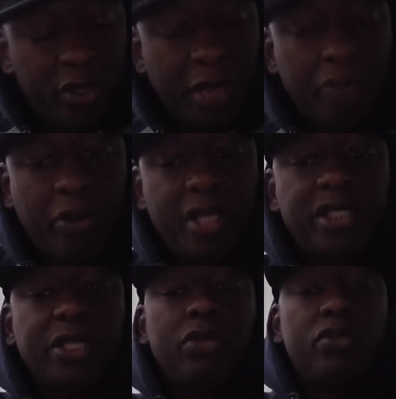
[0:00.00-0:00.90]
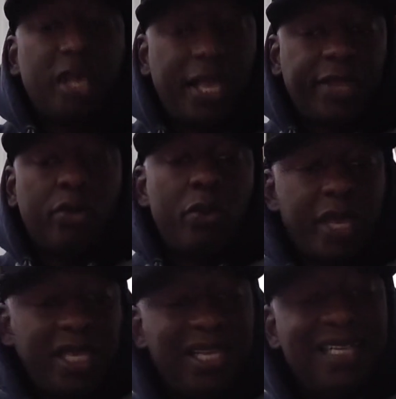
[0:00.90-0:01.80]
that project, you take
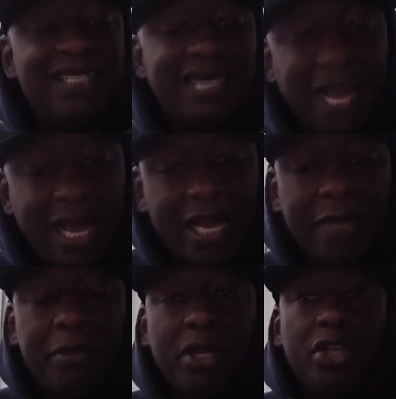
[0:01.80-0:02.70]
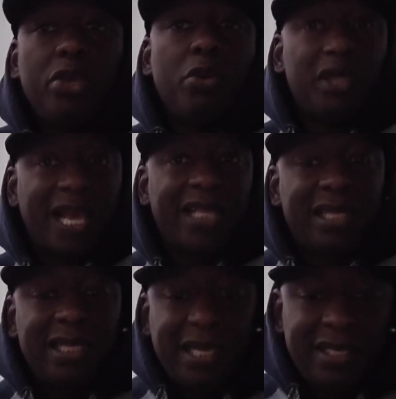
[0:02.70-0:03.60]
away time you will
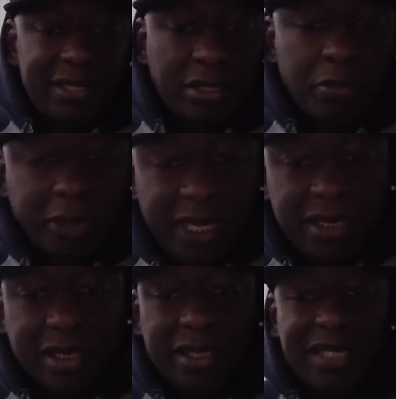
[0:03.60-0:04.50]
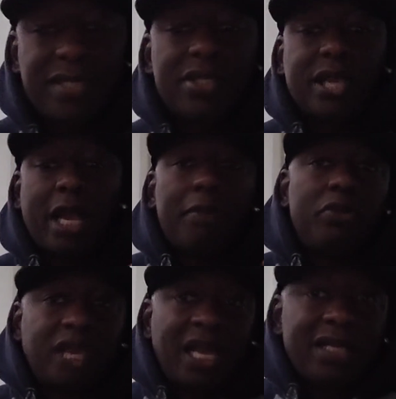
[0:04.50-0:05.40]
likely need to complete the less desirable
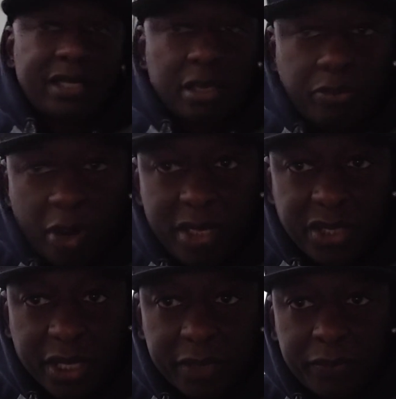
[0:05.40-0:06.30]
task of the project.